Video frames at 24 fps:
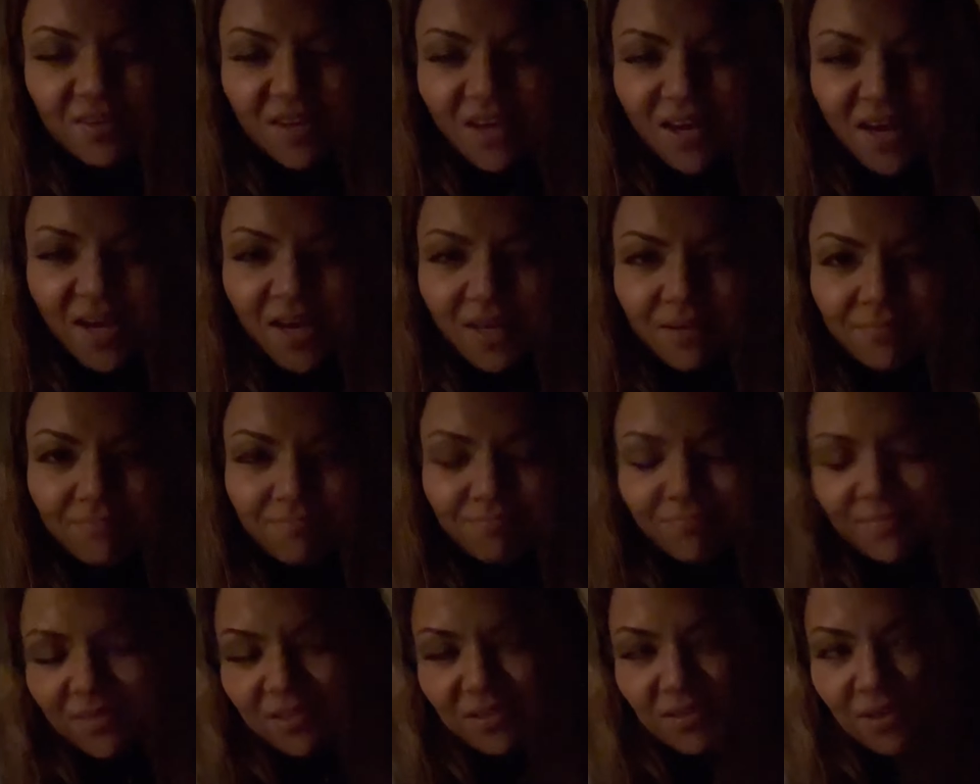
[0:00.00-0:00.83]
God.
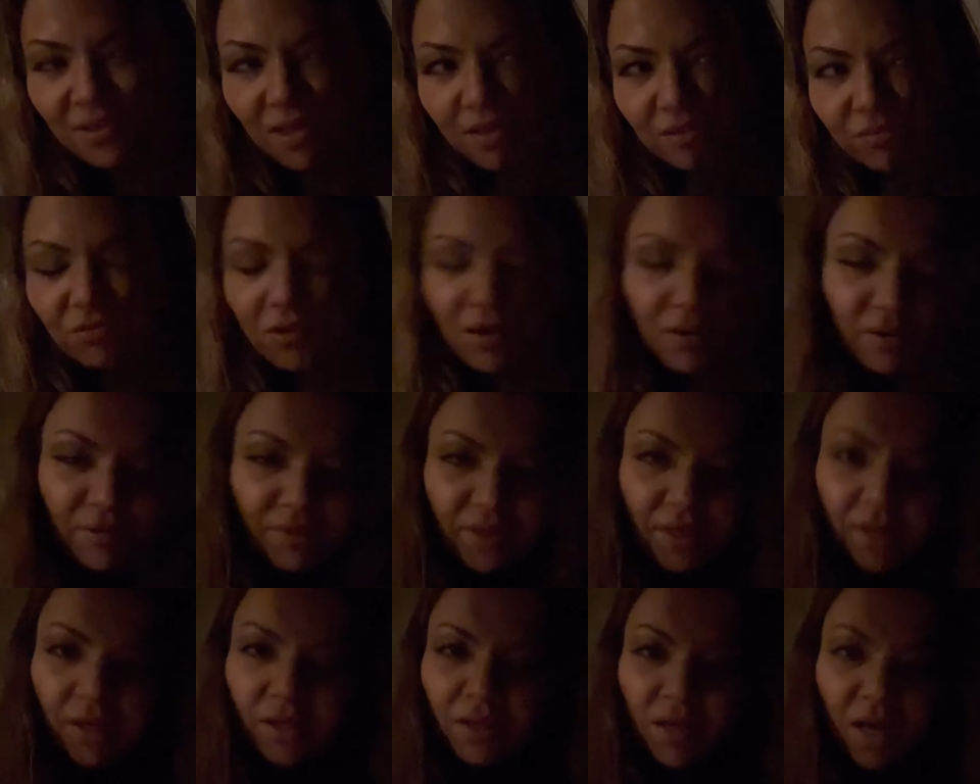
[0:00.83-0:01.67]
He's not stronger
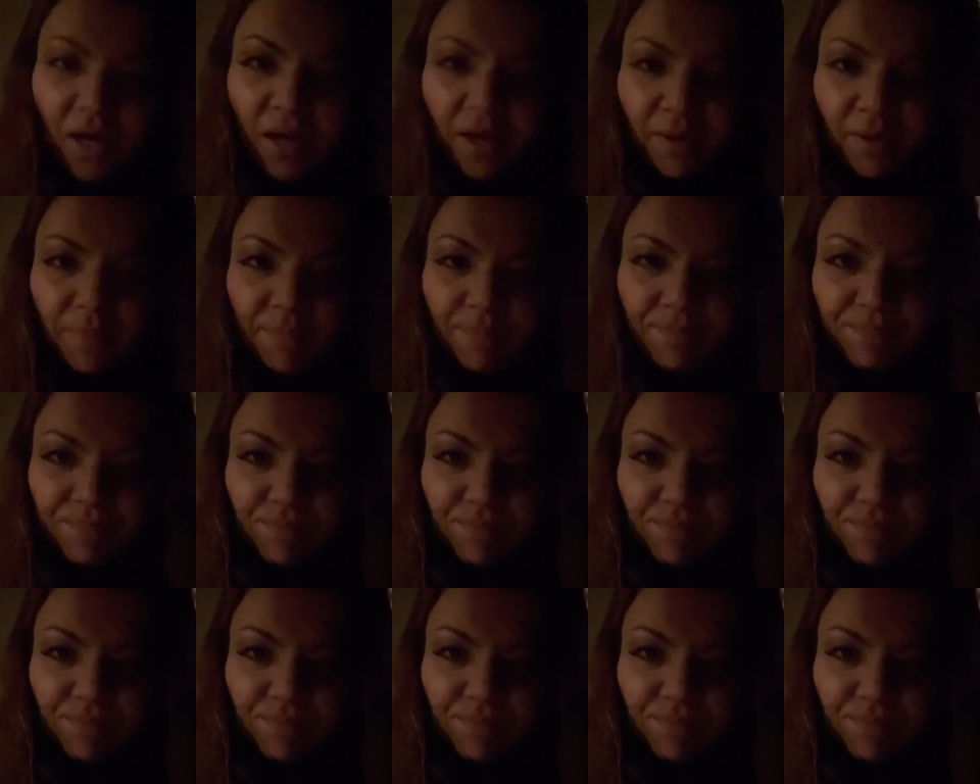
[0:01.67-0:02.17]
than Allah.